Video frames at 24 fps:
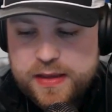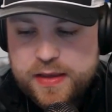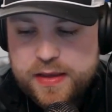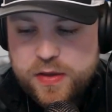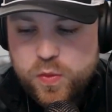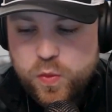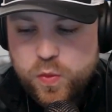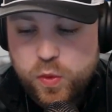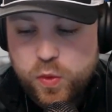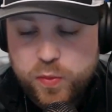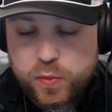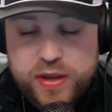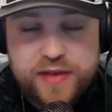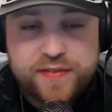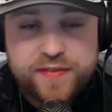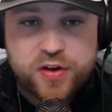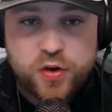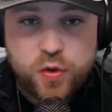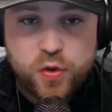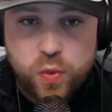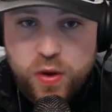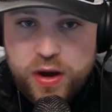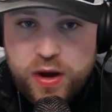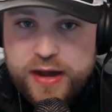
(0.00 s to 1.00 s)
where we have a
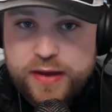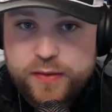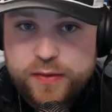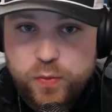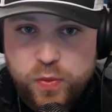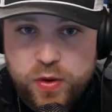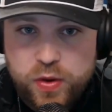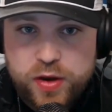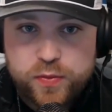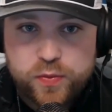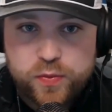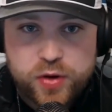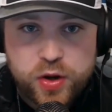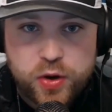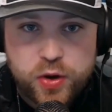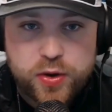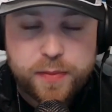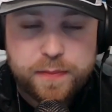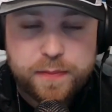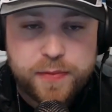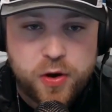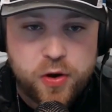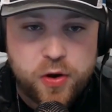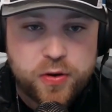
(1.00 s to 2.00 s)
quad one road
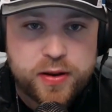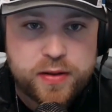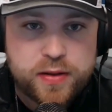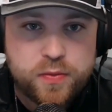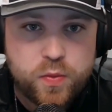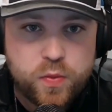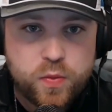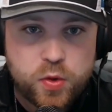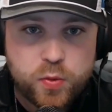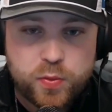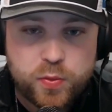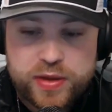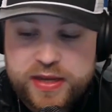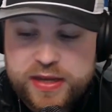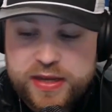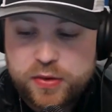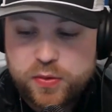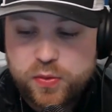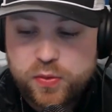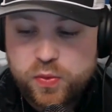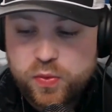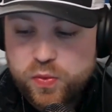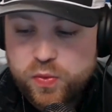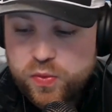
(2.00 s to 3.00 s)
opponent where we
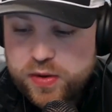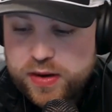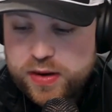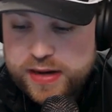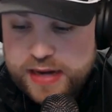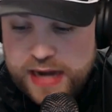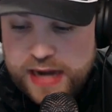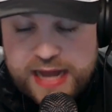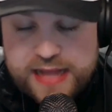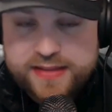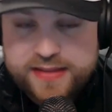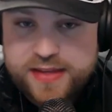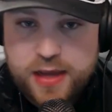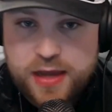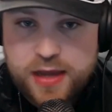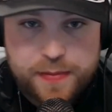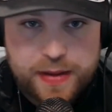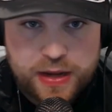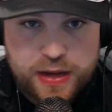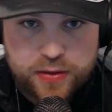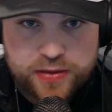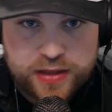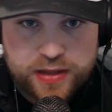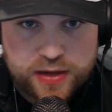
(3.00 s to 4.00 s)
can not come
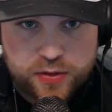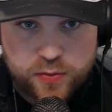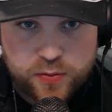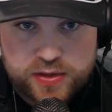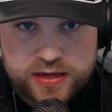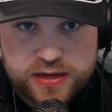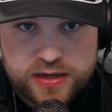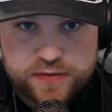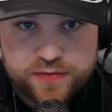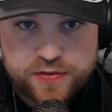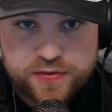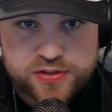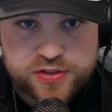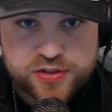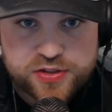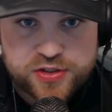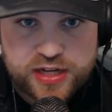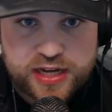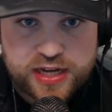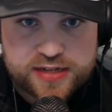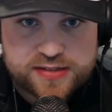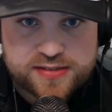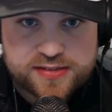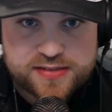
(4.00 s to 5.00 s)
out like we did versus
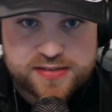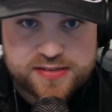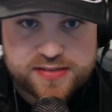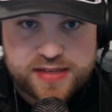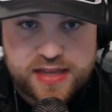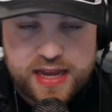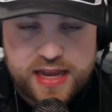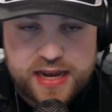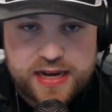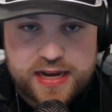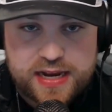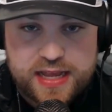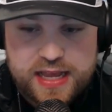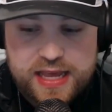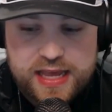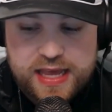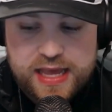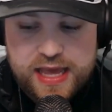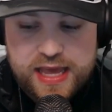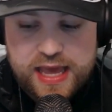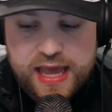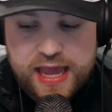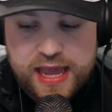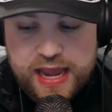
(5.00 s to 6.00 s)
Jackson State
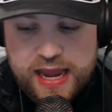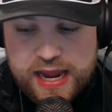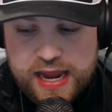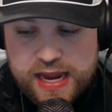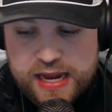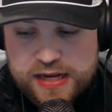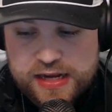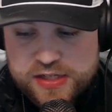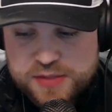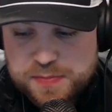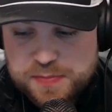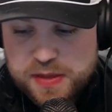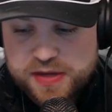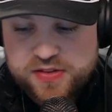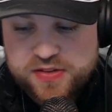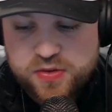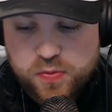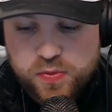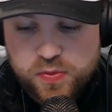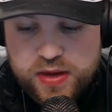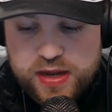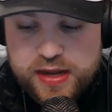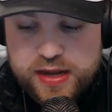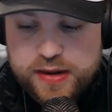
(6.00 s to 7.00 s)
and expect to
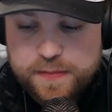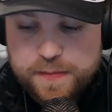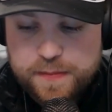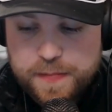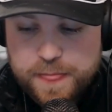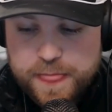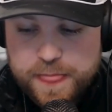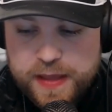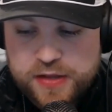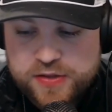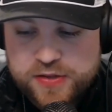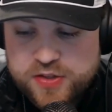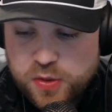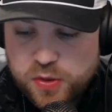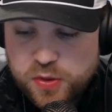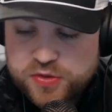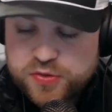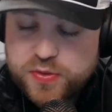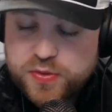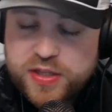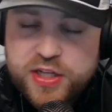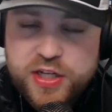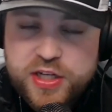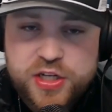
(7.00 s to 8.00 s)
win. And so it's
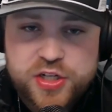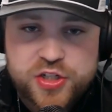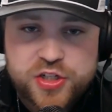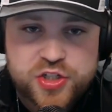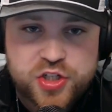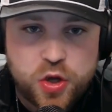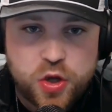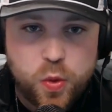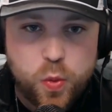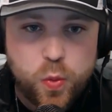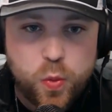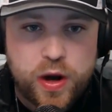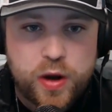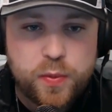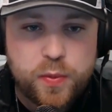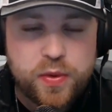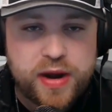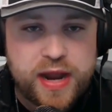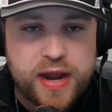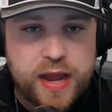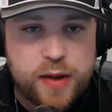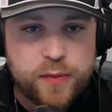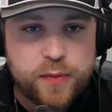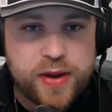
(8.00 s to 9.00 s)
really going to show where we're
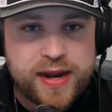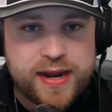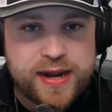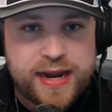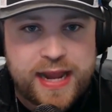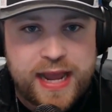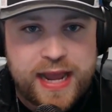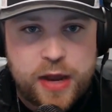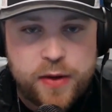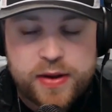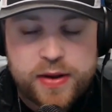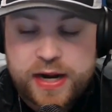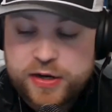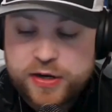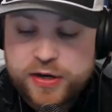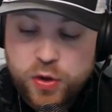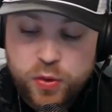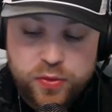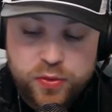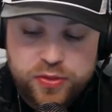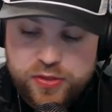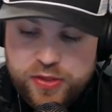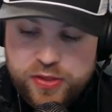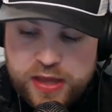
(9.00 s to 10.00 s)
at right now. And I
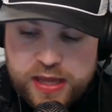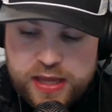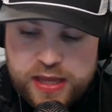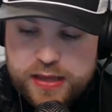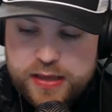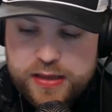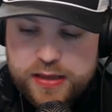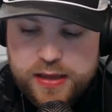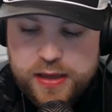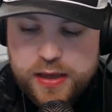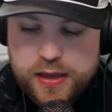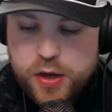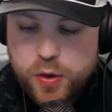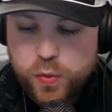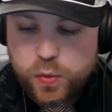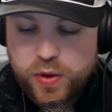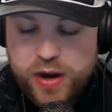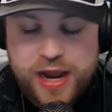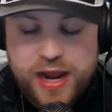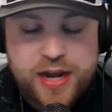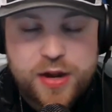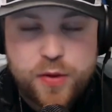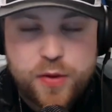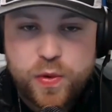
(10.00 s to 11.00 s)
don't think we're
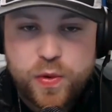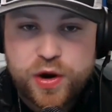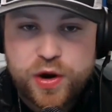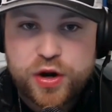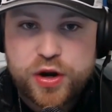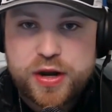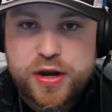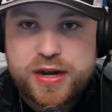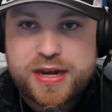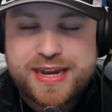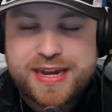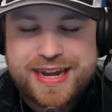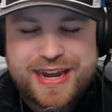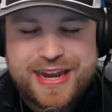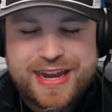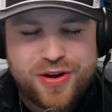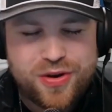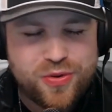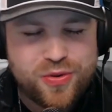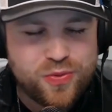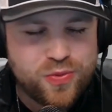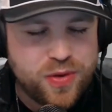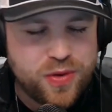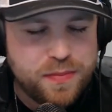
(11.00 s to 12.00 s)
anywhere near
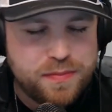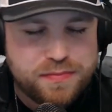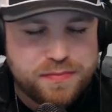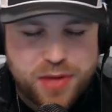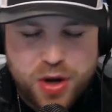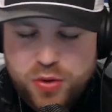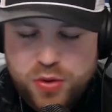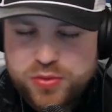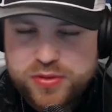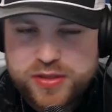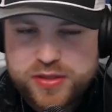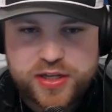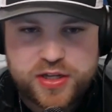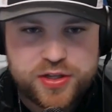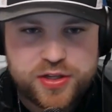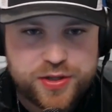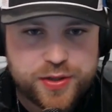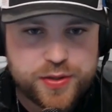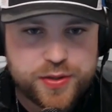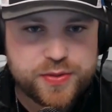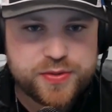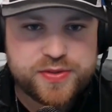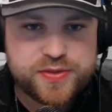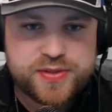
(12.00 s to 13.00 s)
remotely
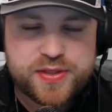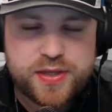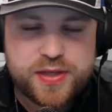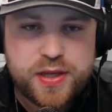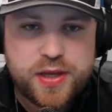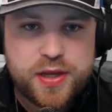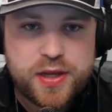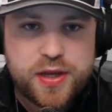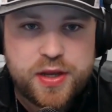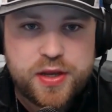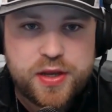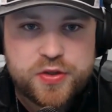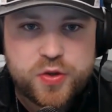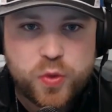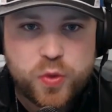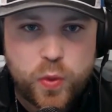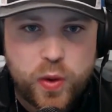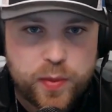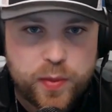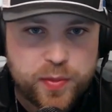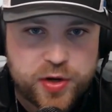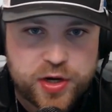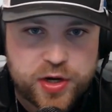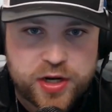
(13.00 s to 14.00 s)
close to
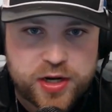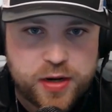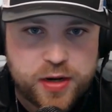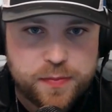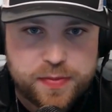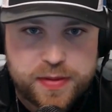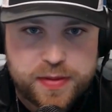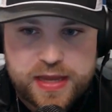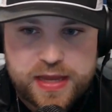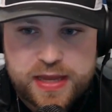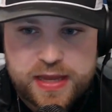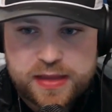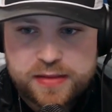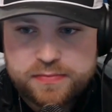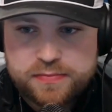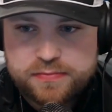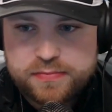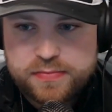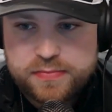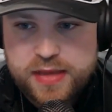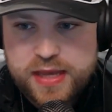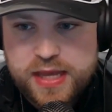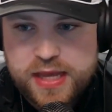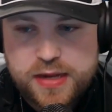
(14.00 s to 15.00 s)
where we're going to be
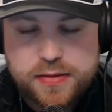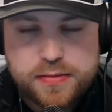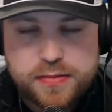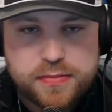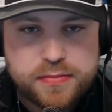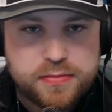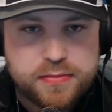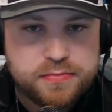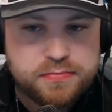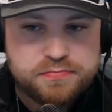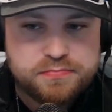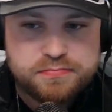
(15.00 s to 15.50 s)
in